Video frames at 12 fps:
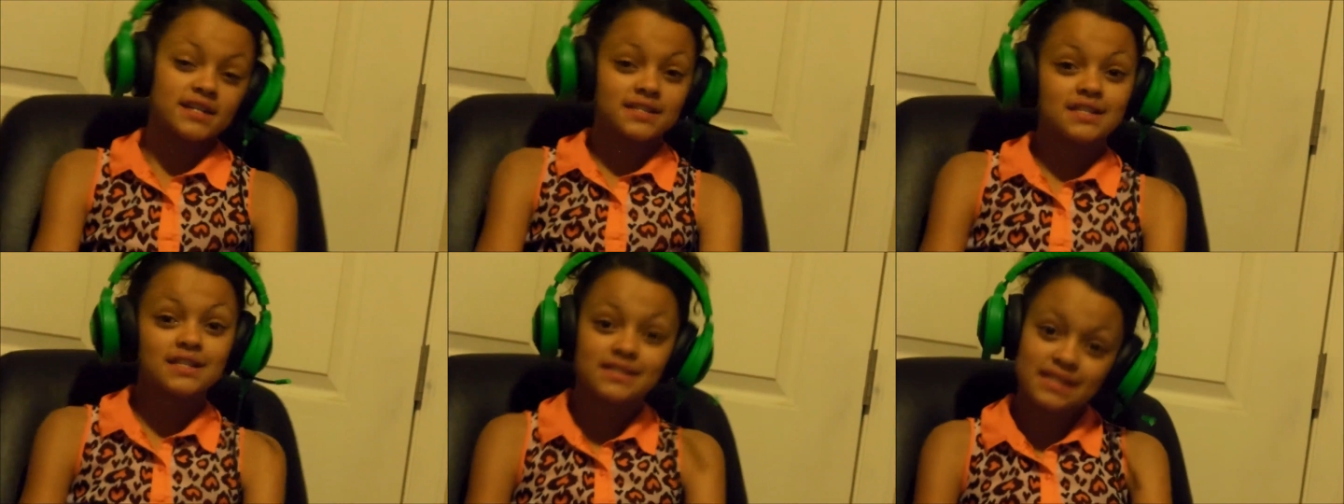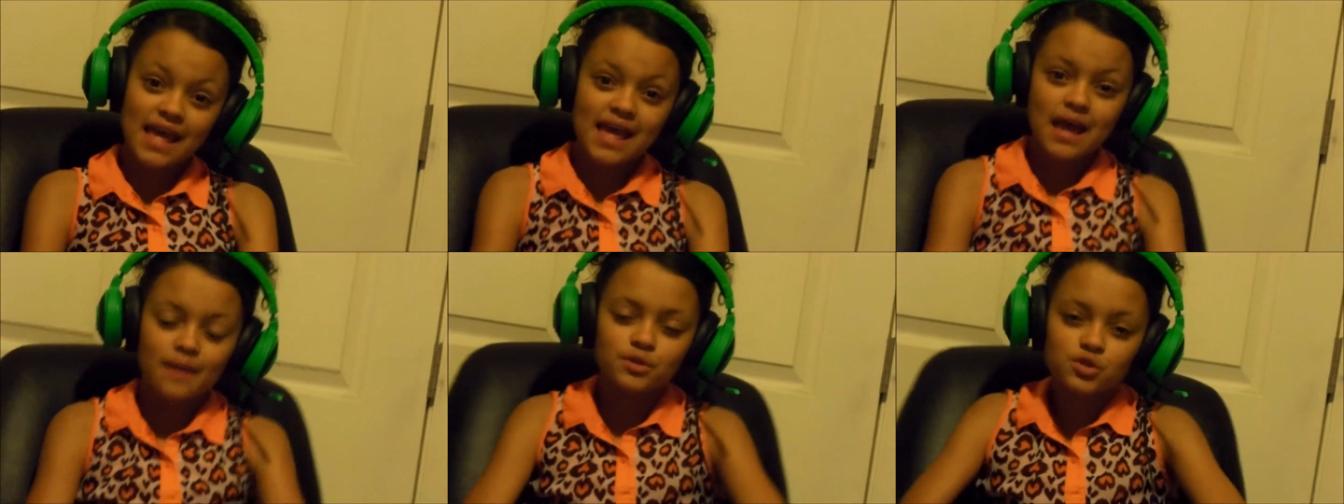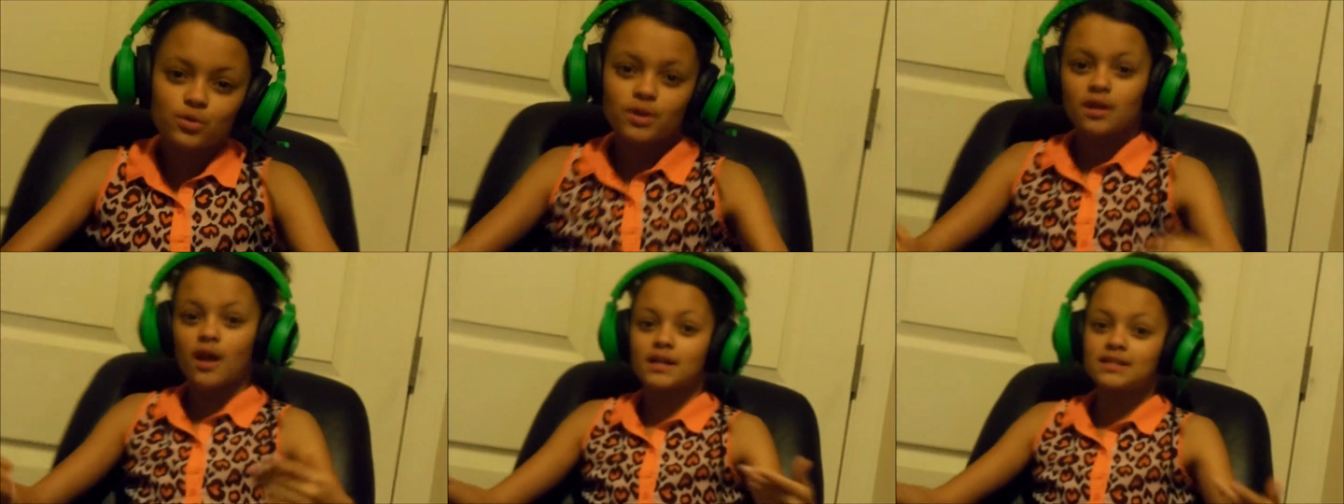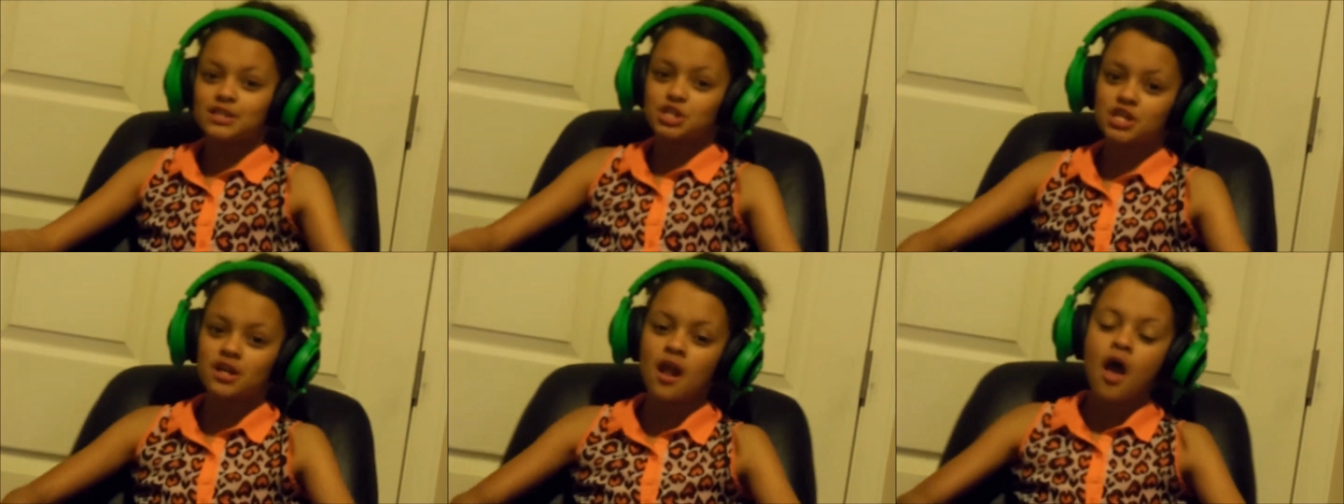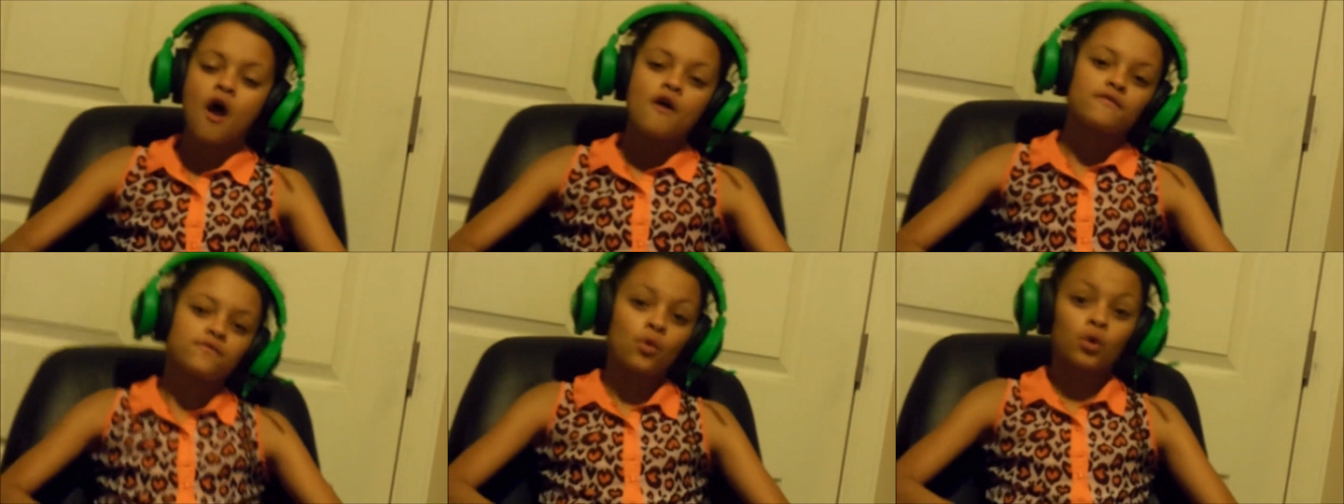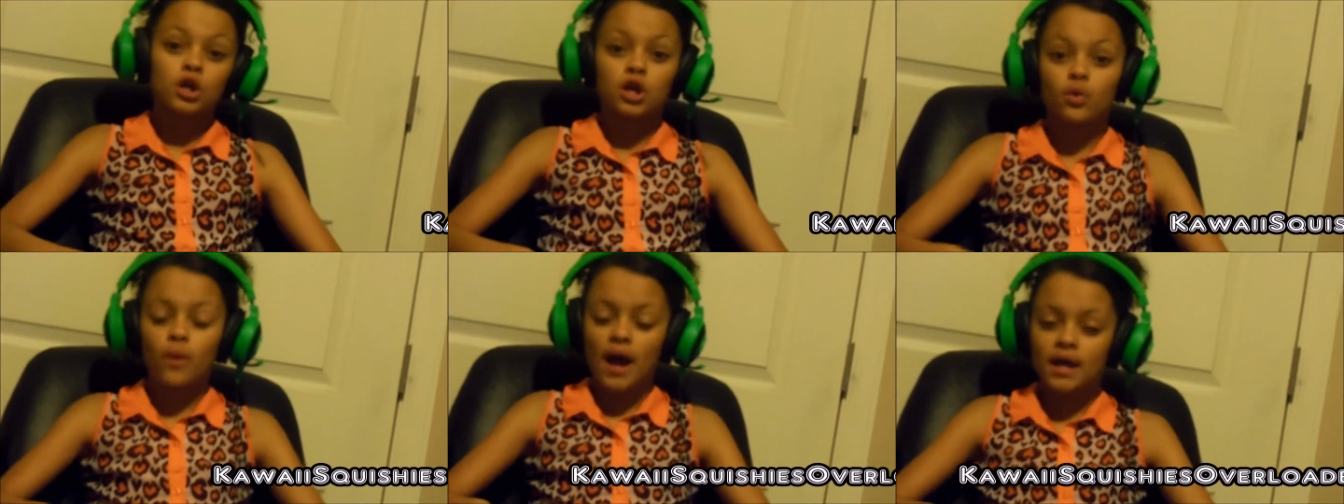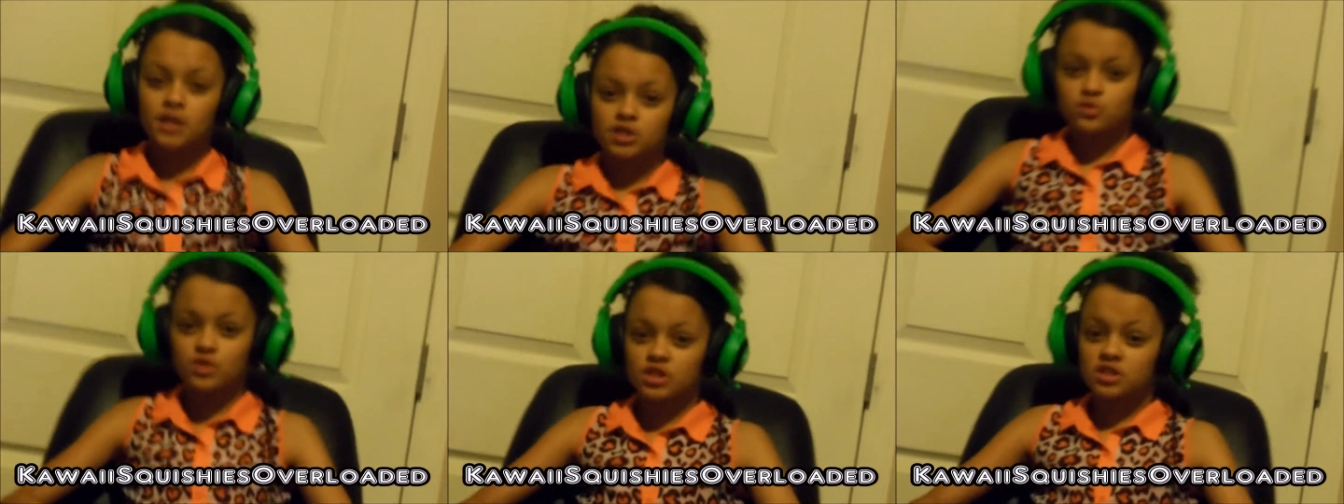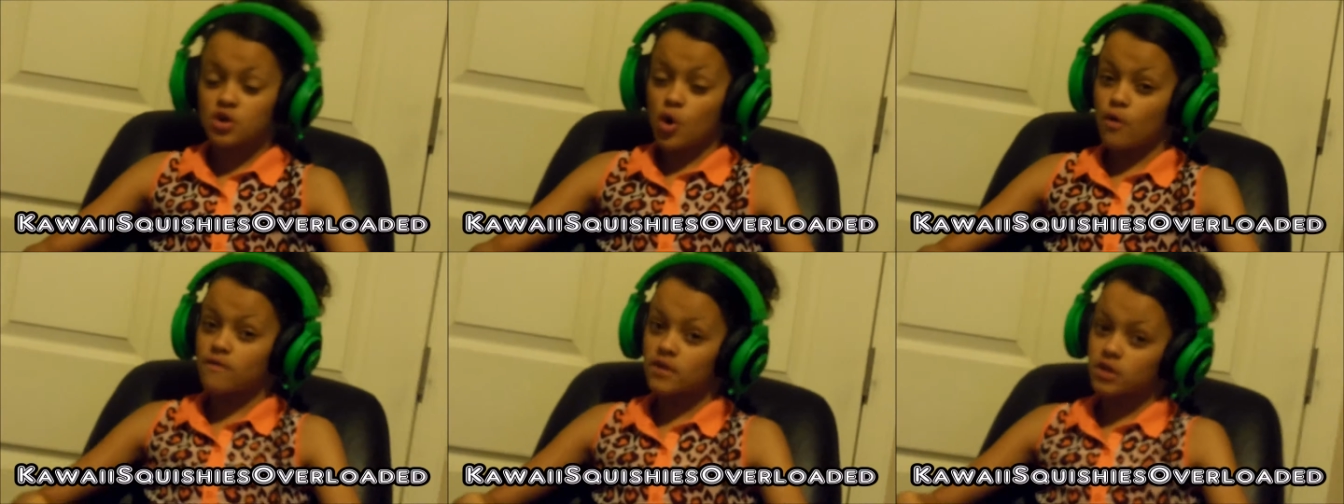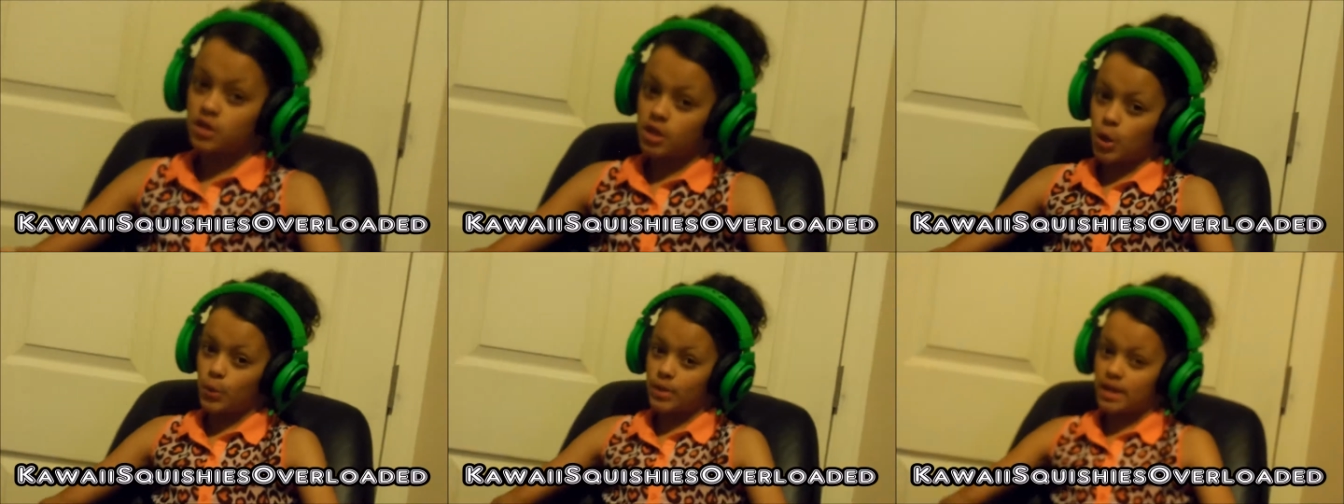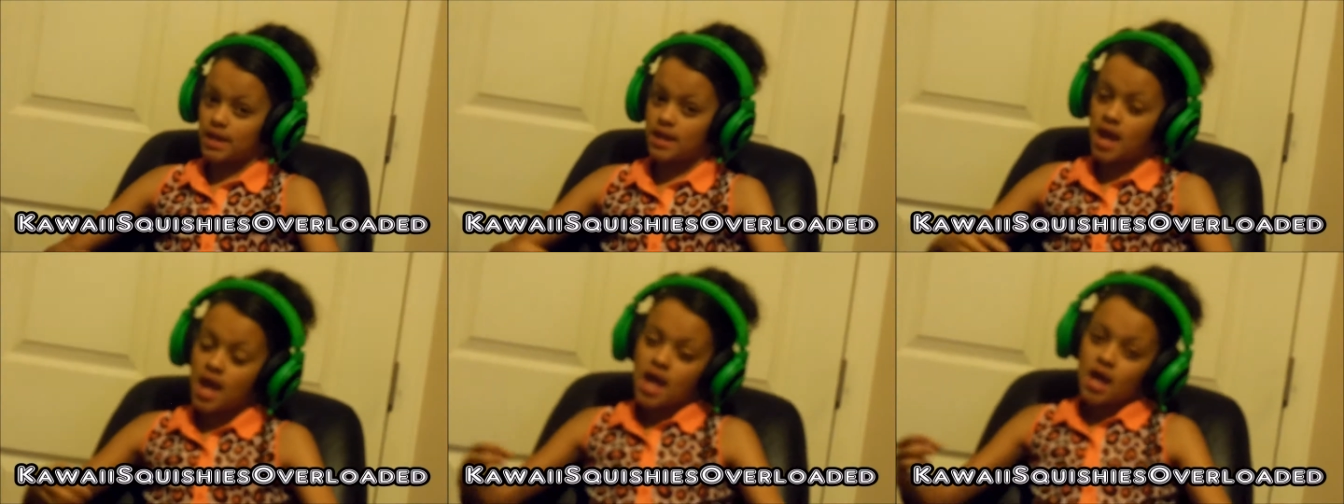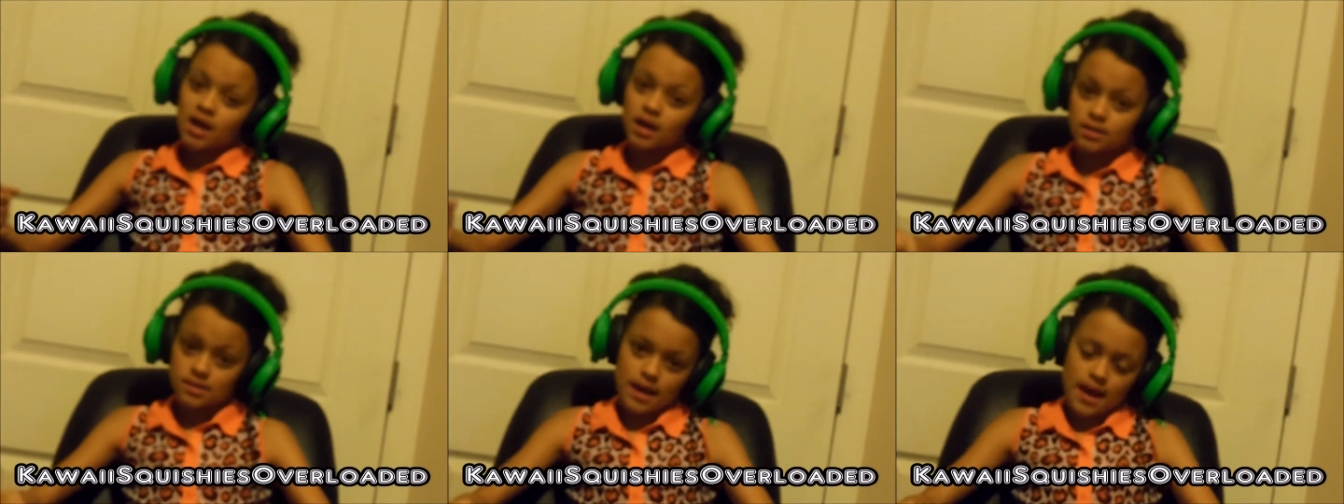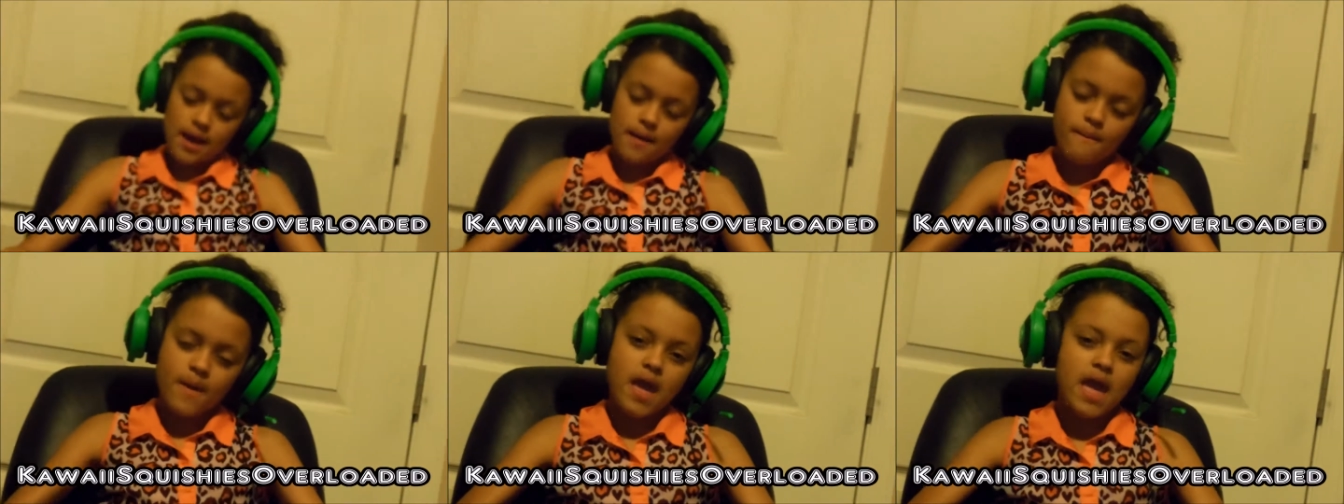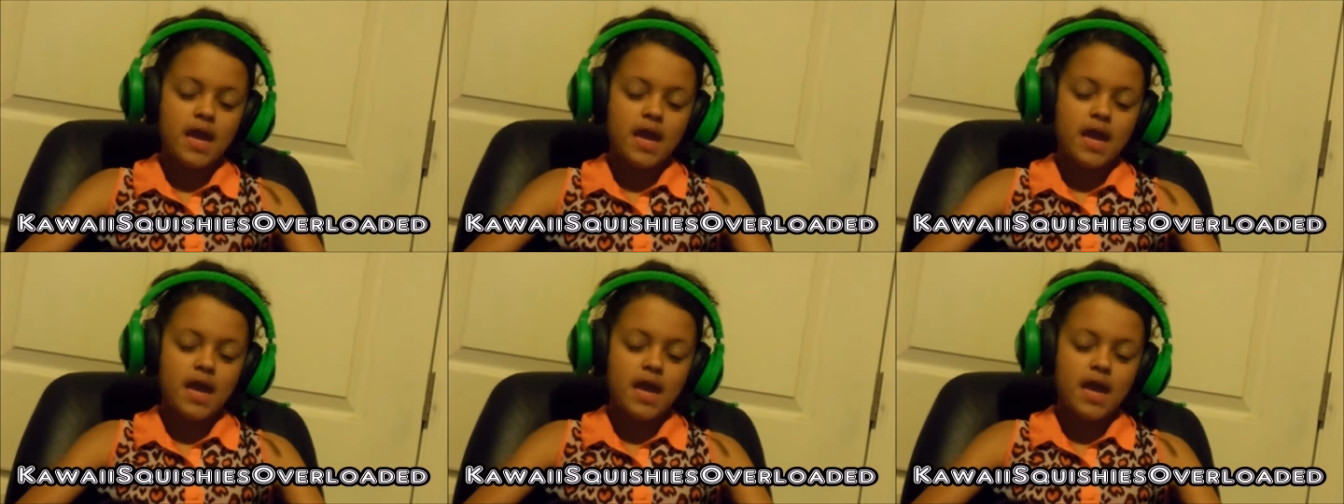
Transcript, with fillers: and today I'm doing an audition for Kawaii Squishies Overloaded collab,